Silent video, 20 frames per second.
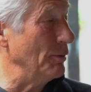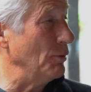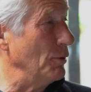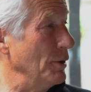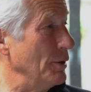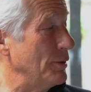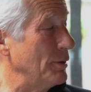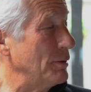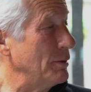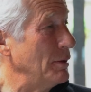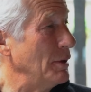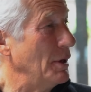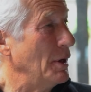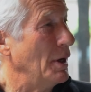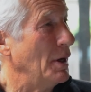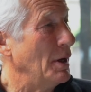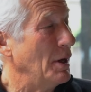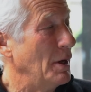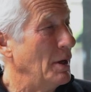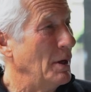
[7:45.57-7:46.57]
with
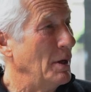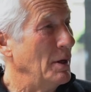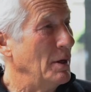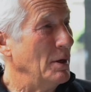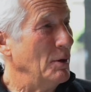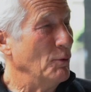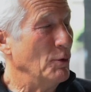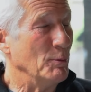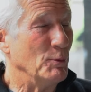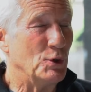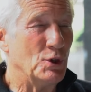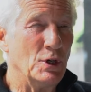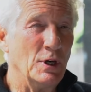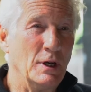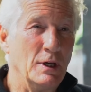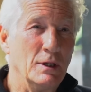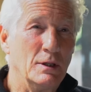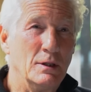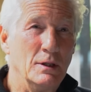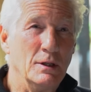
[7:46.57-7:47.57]

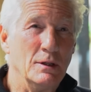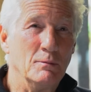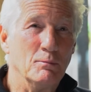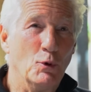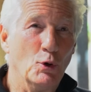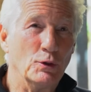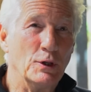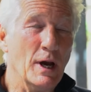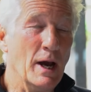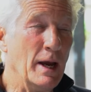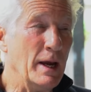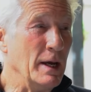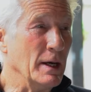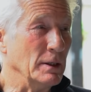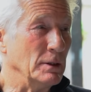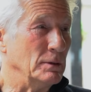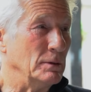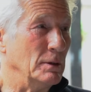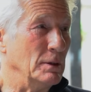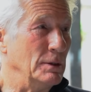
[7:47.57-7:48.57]
Rinpoche in
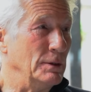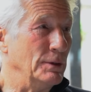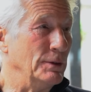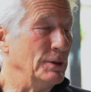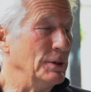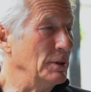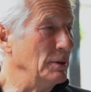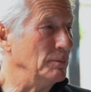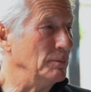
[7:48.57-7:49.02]
Bodh and